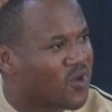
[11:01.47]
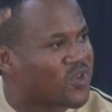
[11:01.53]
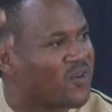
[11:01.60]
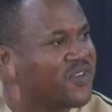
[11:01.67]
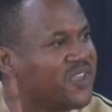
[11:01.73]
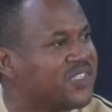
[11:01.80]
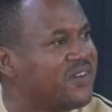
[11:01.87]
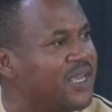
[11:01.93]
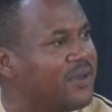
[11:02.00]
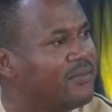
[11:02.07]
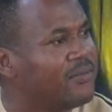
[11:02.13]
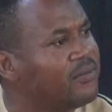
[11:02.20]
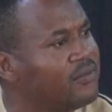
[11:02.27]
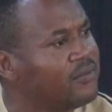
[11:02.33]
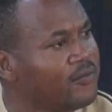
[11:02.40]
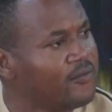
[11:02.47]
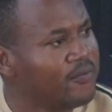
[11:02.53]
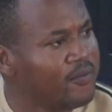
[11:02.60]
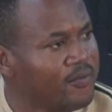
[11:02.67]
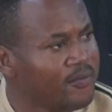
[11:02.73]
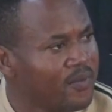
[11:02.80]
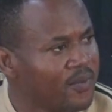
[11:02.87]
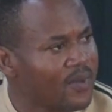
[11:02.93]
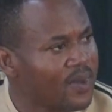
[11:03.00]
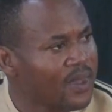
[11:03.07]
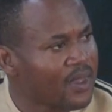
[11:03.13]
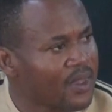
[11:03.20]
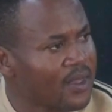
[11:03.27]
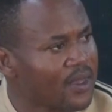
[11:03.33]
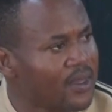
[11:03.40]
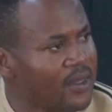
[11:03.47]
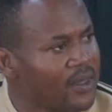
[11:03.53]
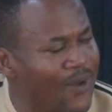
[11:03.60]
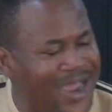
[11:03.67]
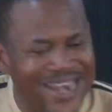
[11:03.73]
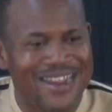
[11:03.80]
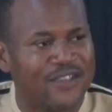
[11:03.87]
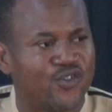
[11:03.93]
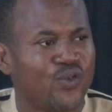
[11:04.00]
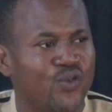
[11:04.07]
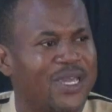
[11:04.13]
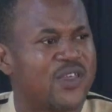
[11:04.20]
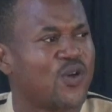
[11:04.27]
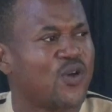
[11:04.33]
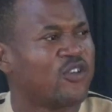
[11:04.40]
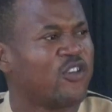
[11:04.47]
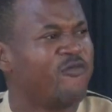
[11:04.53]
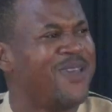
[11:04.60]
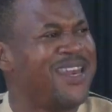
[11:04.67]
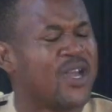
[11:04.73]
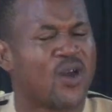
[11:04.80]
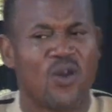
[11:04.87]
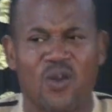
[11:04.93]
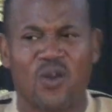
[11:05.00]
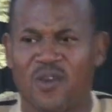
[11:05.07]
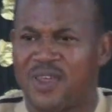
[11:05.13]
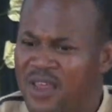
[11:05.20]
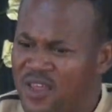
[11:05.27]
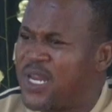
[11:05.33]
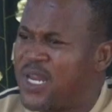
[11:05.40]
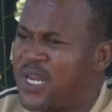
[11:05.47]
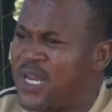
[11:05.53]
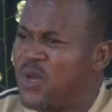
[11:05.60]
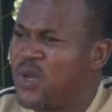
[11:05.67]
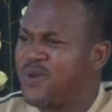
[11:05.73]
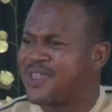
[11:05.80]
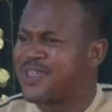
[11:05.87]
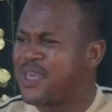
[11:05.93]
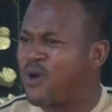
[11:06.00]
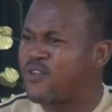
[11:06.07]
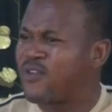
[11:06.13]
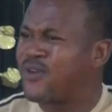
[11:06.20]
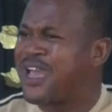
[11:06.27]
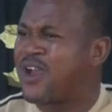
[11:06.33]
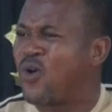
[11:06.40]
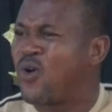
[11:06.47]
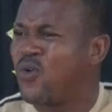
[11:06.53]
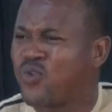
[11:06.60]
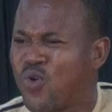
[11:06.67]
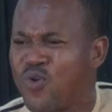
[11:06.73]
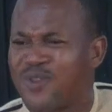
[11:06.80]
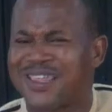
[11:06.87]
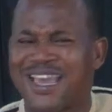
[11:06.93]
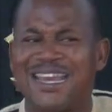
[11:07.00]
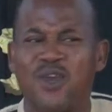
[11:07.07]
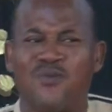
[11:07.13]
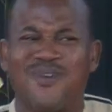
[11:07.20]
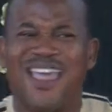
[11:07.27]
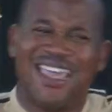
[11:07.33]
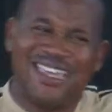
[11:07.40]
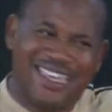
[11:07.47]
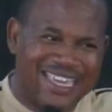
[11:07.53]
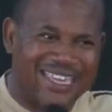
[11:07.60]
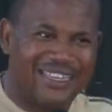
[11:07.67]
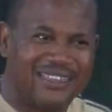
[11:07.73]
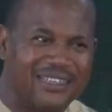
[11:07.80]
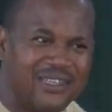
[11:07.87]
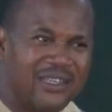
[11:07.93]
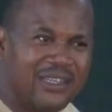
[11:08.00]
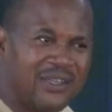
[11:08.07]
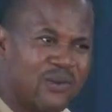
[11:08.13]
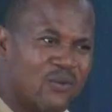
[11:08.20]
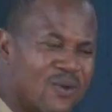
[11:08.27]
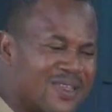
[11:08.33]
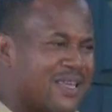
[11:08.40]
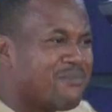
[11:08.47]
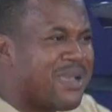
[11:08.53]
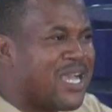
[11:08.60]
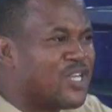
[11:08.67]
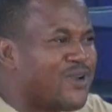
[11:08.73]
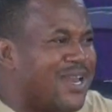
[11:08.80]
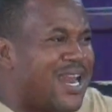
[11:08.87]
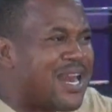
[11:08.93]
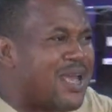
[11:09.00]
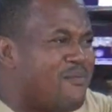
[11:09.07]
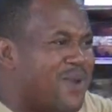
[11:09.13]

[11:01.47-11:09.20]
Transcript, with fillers: of his dream when they took his coat of many colors, somebody will say, What other coat can he wear again? Once he lára